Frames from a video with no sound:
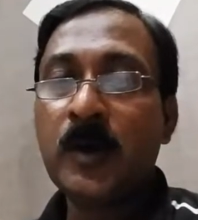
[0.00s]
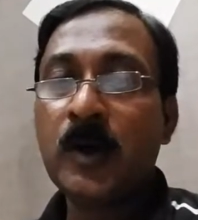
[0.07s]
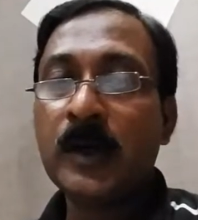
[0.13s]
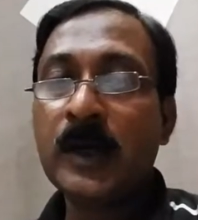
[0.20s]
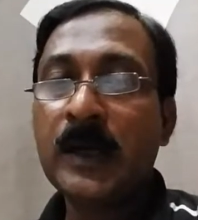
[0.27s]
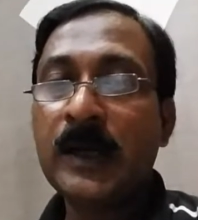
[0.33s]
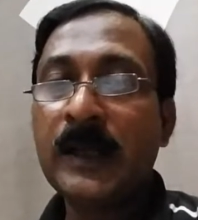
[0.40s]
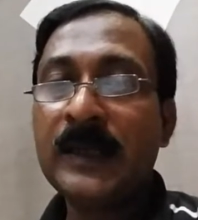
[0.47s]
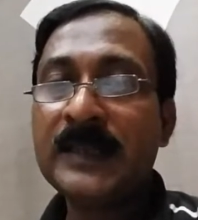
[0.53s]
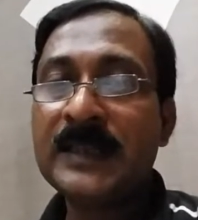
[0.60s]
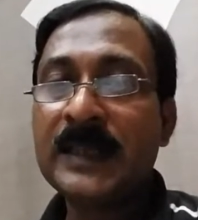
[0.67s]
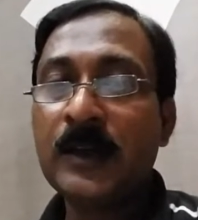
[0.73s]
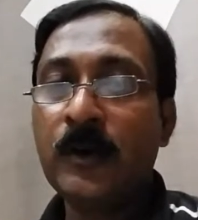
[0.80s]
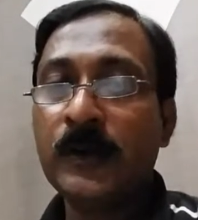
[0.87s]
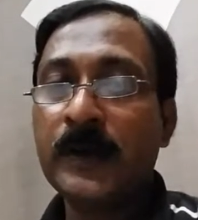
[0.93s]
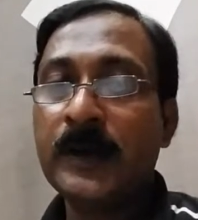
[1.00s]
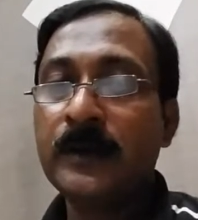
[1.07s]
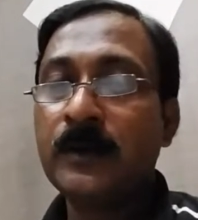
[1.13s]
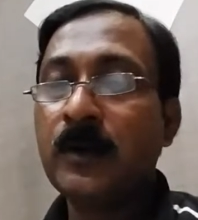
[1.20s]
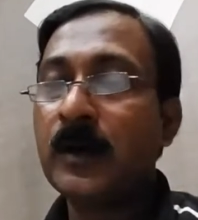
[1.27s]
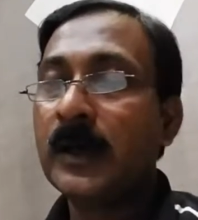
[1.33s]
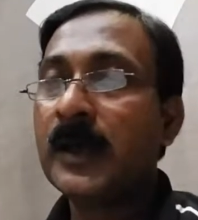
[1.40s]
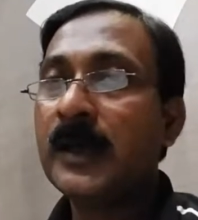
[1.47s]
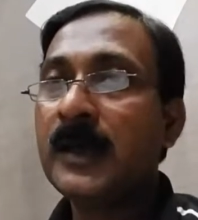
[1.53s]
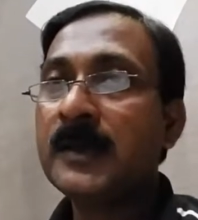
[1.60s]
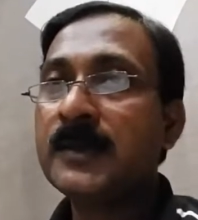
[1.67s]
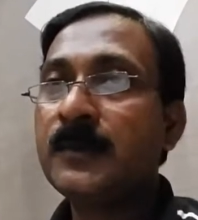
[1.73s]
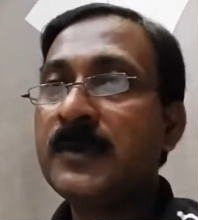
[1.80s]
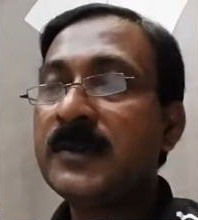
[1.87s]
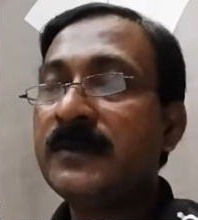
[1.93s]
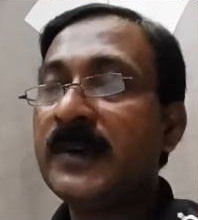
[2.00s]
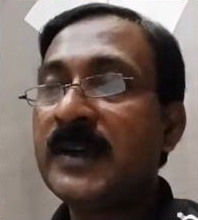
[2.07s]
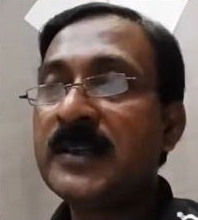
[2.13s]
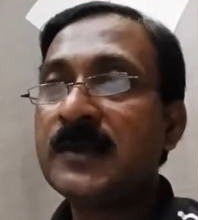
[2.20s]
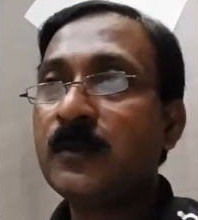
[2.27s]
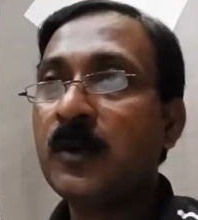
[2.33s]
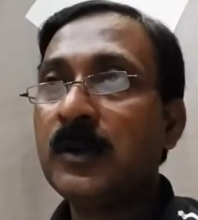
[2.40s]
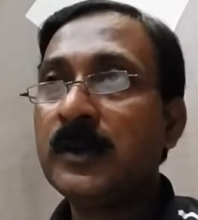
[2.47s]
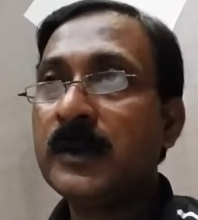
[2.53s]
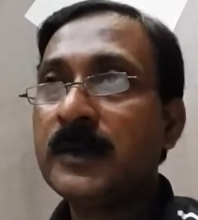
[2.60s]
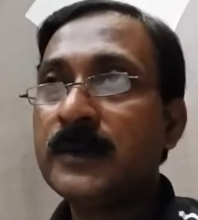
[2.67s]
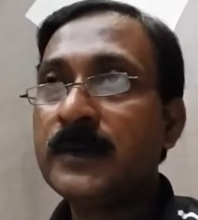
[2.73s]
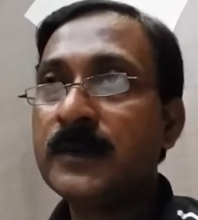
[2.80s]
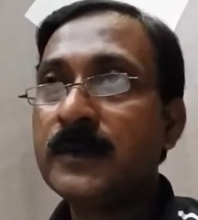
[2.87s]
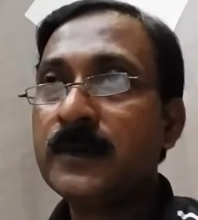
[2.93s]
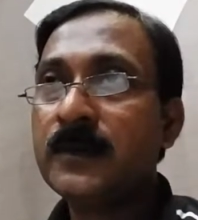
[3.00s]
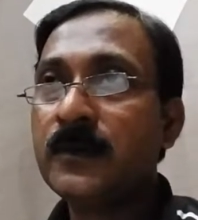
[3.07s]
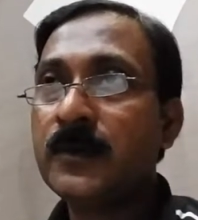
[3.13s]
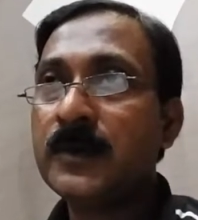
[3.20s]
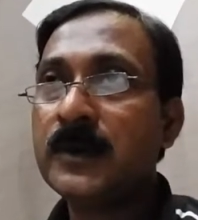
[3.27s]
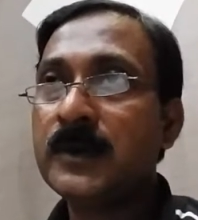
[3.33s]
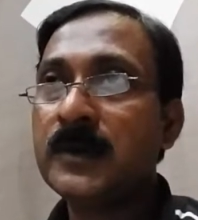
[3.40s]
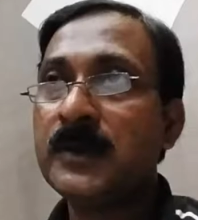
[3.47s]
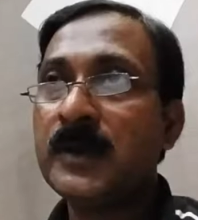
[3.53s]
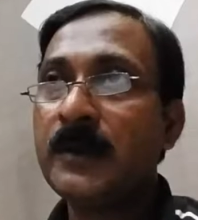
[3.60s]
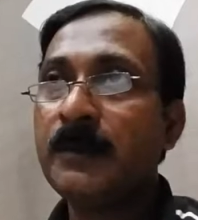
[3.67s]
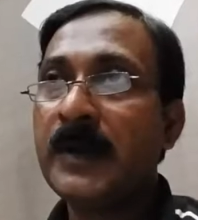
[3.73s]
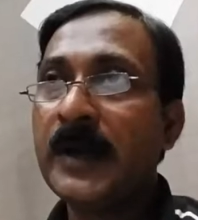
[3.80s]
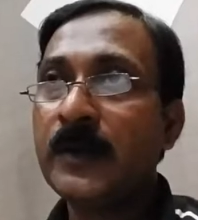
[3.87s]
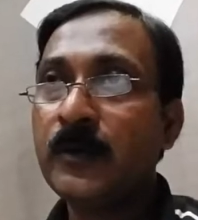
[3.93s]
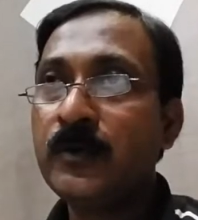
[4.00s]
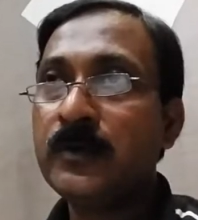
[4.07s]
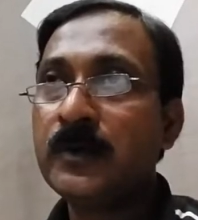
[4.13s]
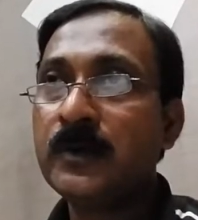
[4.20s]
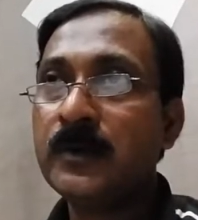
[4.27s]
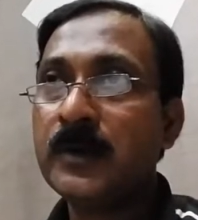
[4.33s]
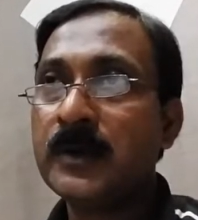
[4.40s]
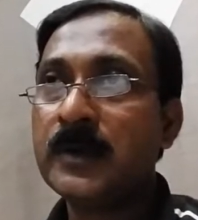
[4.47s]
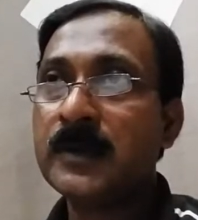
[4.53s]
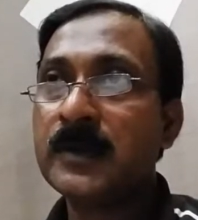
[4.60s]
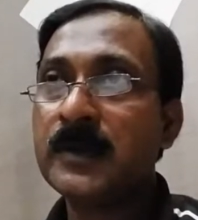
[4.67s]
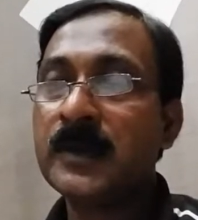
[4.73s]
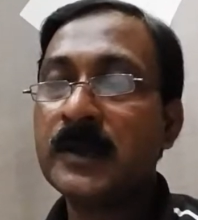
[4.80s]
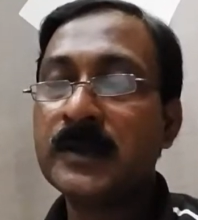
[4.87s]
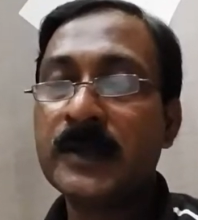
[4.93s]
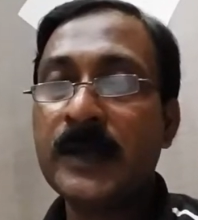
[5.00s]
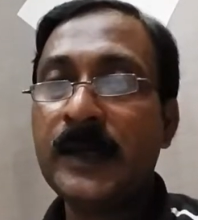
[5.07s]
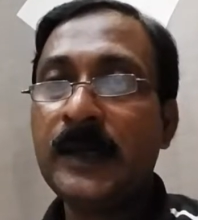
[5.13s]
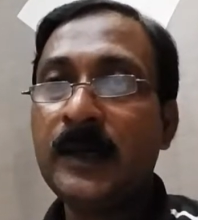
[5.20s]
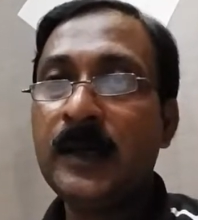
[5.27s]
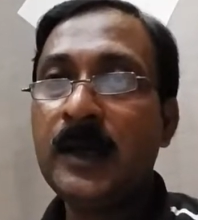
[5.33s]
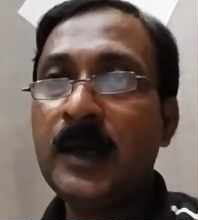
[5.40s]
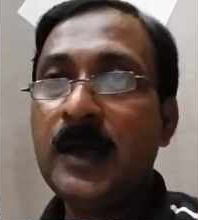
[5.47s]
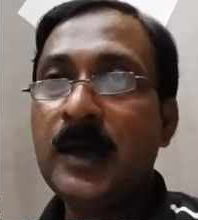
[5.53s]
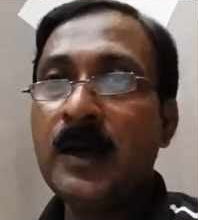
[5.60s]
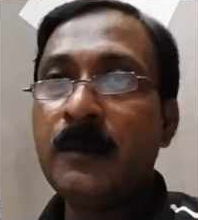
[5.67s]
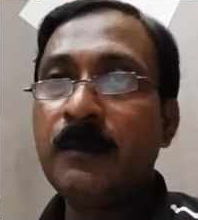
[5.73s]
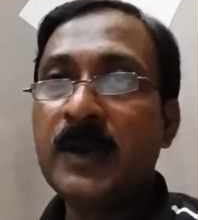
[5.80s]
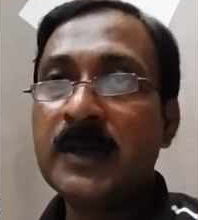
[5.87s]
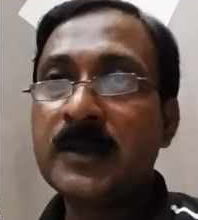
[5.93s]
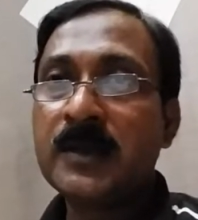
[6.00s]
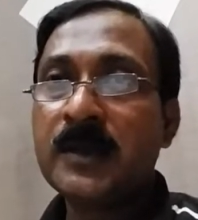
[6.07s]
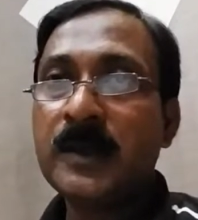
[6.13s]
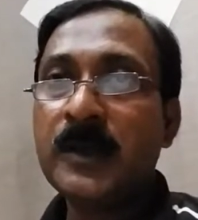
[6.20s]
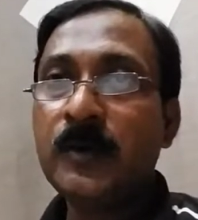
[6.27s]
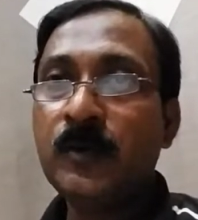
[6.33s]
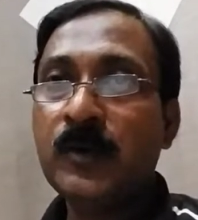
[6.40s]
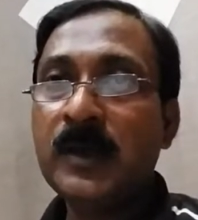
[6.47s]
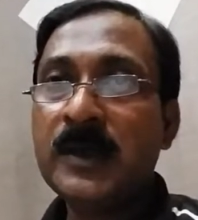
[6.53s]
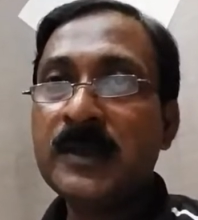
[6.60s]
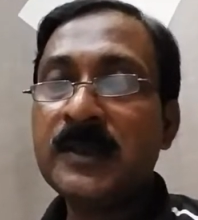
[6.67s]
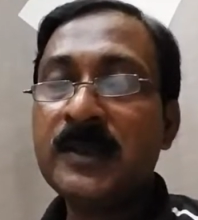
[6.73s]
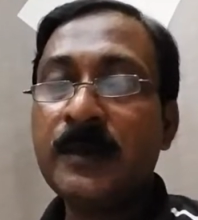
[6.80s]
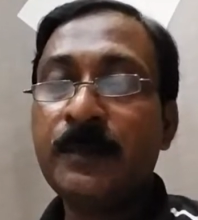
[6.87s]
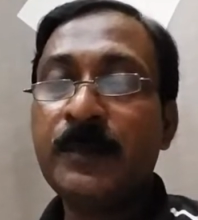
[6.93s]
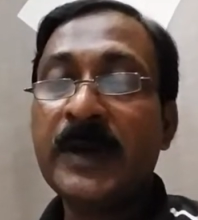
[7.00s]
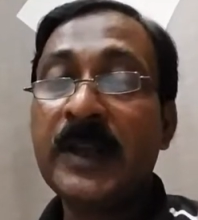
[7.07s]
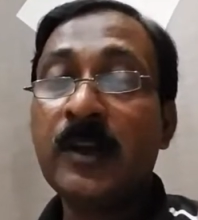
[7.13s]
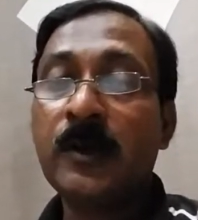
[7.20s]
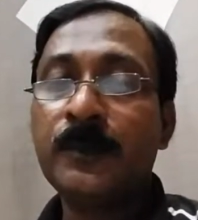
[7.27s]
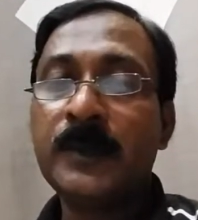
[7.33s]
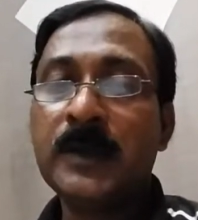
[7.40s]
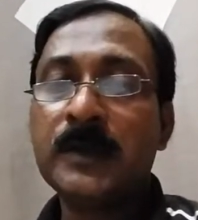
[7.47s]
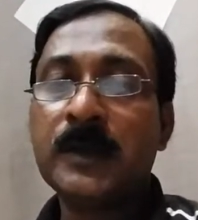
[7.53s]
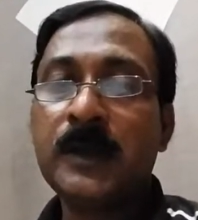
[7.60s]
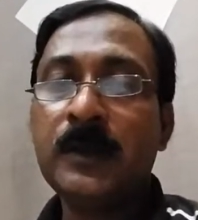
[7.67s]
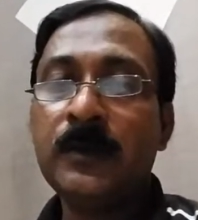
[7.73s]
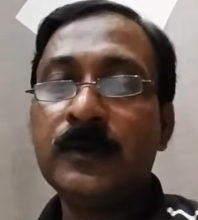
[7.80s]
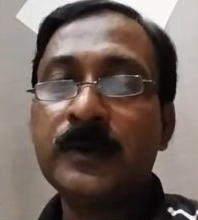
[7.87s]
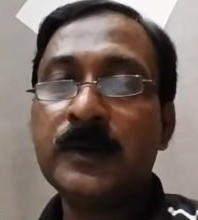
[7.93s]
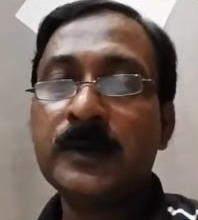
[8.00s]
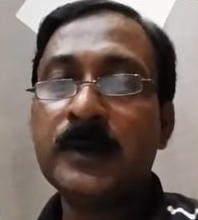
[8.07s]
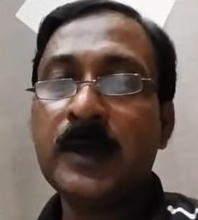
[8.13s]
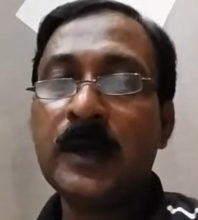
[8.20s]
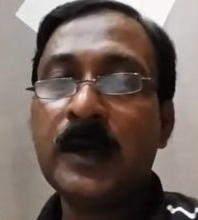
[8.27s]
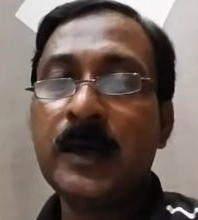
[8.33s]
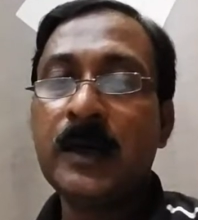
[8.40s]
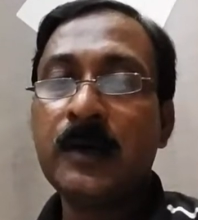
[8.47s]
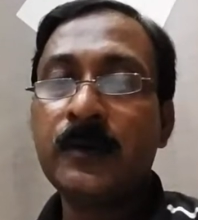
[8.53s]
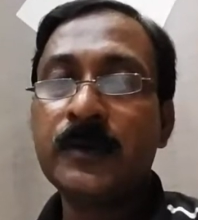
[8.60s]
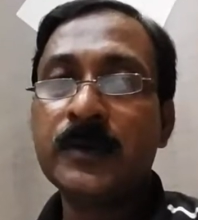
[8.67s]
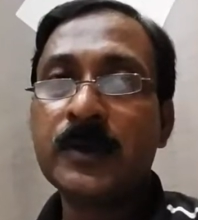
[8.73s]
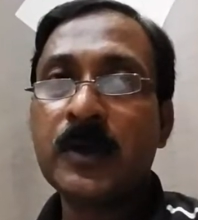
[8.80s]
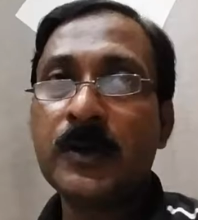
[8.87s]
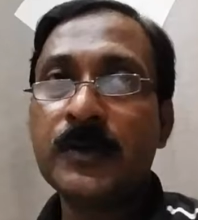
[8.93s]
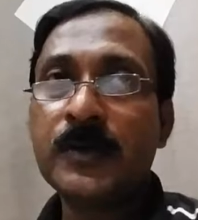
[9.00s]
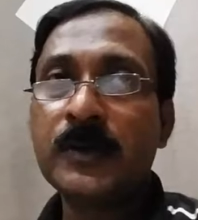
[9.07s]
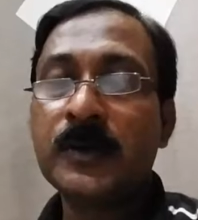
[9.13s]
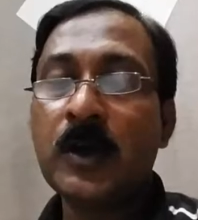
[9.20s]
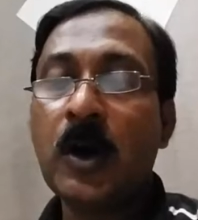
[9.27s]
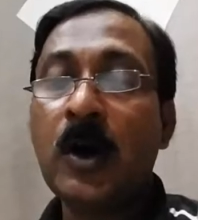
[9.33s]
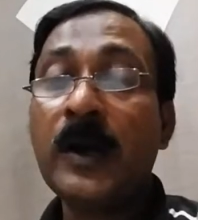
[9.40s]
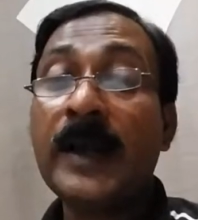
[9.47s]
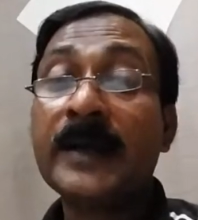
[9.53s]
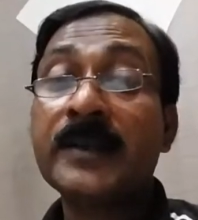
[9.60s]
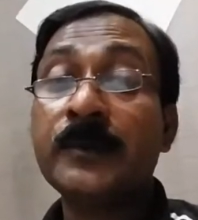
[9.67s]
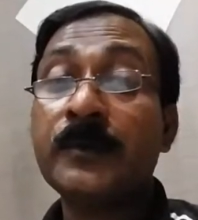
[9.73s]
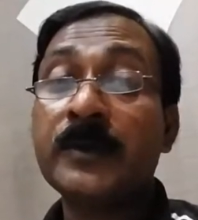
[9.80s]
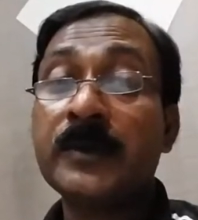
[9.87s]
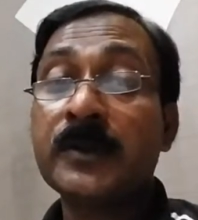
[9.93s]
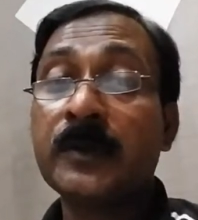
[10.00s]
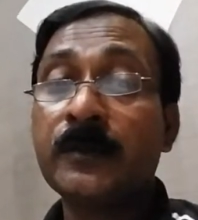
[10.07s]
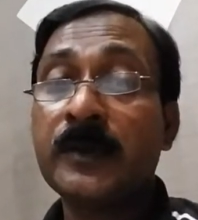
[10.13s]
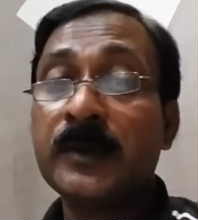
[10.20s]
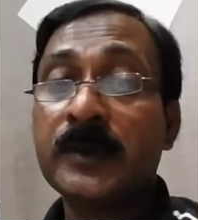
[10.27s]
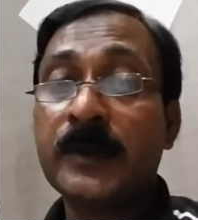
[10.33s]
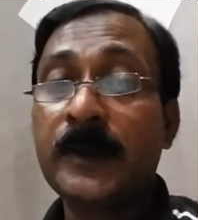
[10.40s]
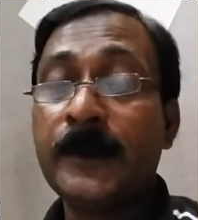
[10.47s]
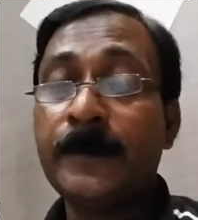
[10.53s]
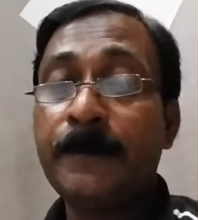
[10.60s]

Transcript: Organelles and organ. Organelles means very small things, which is in the minute, it is in the cell. But nucleus is the brain of the cell, which controls all activities of the cell.